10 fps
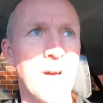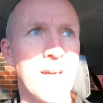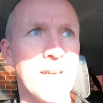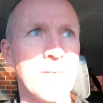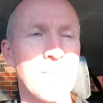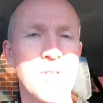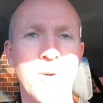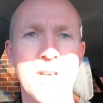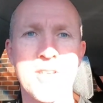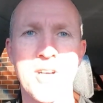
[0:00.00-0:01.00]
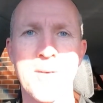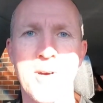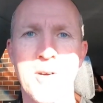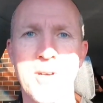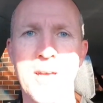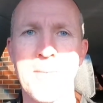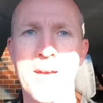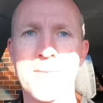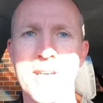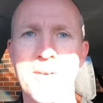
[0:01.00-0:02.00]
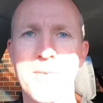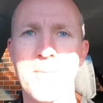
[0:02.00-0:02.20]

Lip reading: but in between time, I'll keep you updated